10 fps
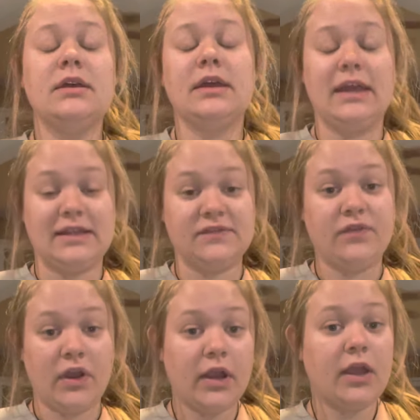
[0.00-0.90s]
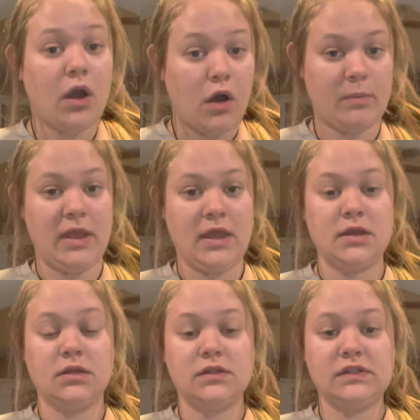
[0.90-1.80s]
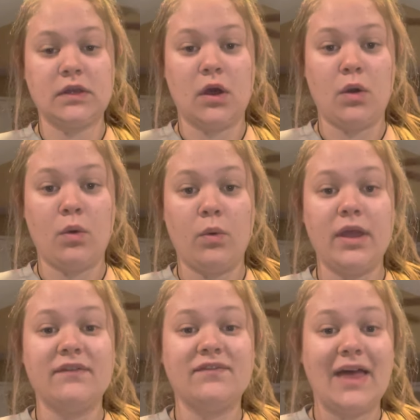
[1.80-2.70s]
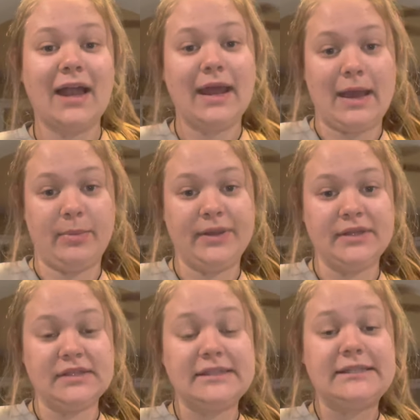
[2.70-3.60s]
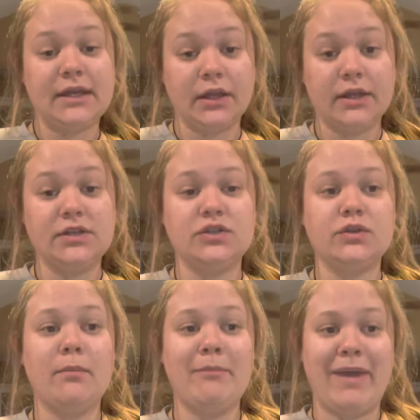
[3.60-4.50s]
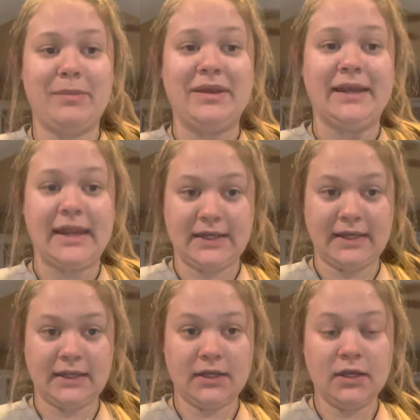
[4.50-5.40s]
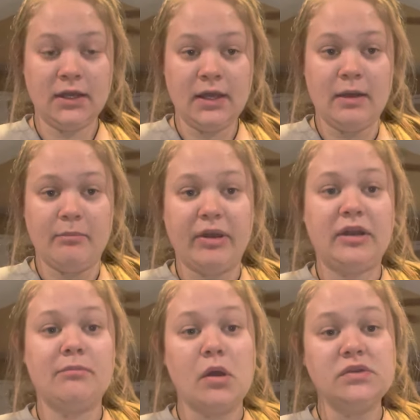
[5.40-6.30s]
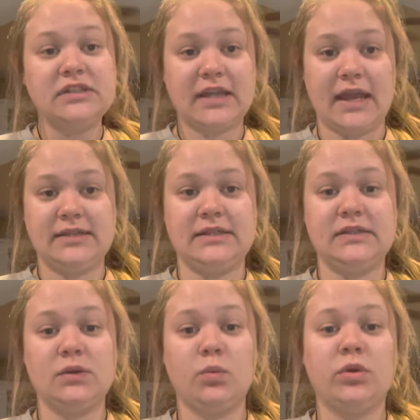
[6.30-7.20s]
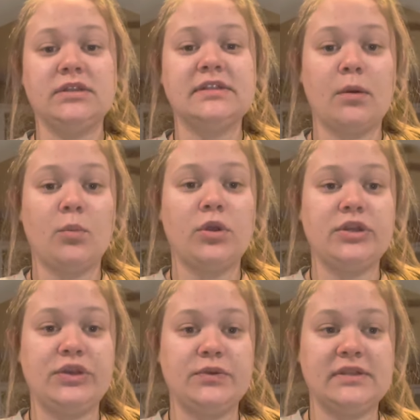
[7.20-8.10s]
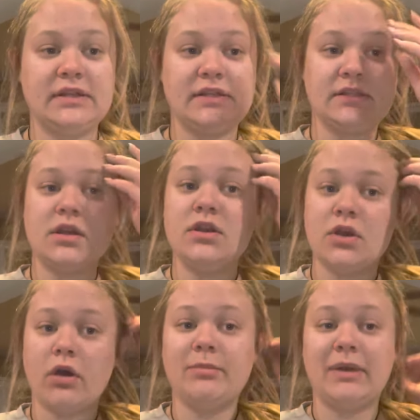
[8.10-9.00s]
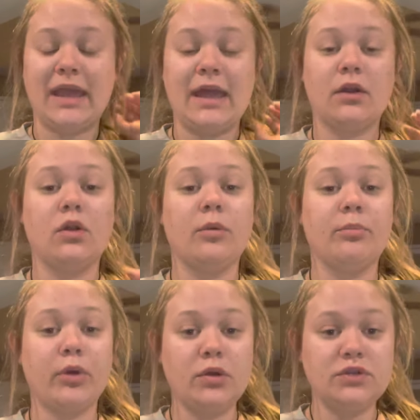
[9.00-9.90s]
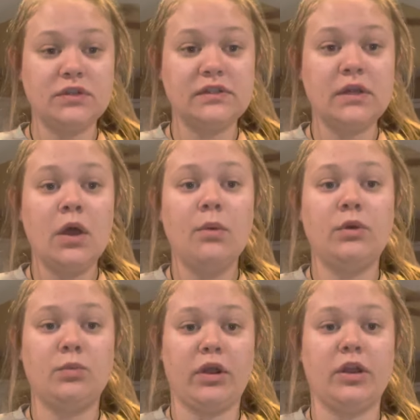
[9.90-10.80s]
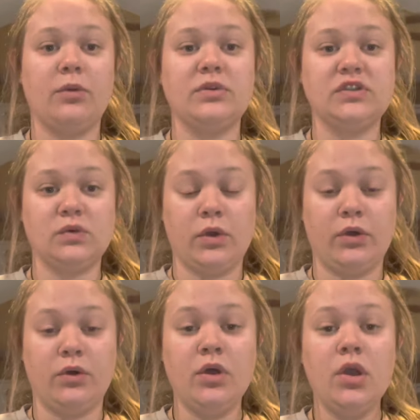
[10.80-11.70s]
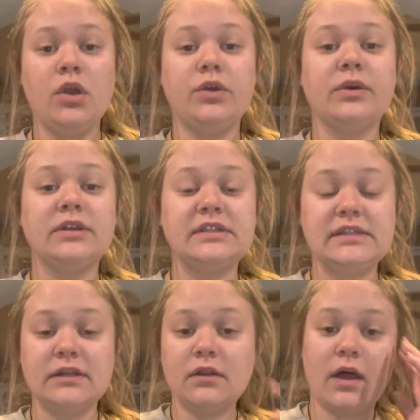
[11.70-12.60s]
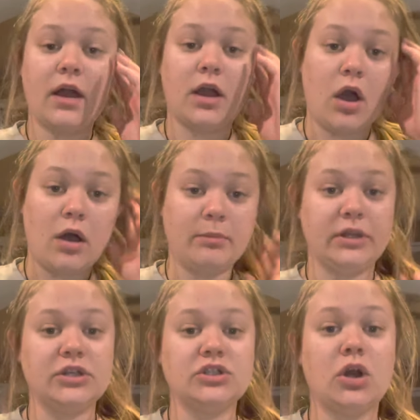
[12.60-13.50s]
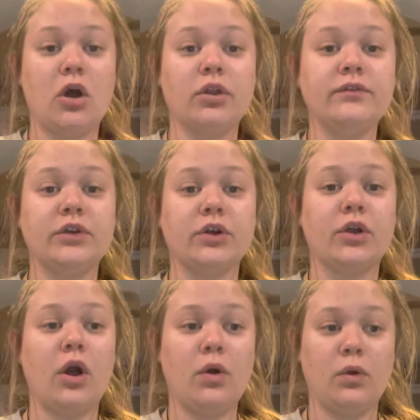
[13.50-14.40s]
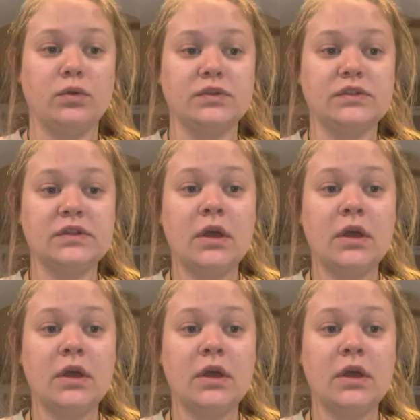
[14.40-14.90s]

it's very common, so if that happens, tillage may be needed. But in most cases, when someone uses non-mechanical approaches when working with soil, you can still accomplish all of your goals